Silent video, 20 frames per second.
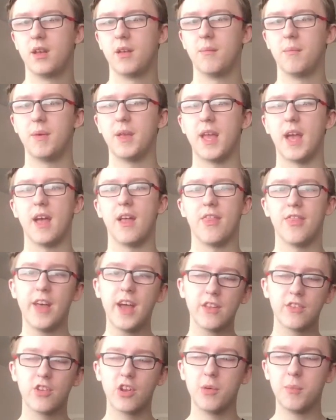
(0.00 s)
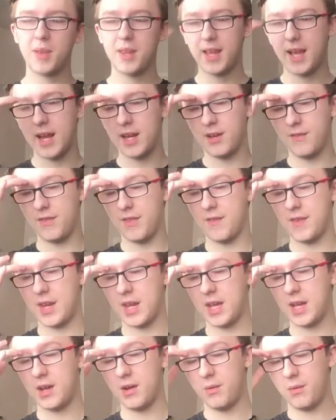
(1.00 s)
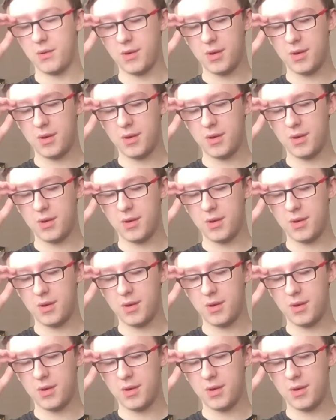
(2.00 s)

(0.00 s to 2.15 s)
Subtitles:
But yeah, that's going to be the end of the video.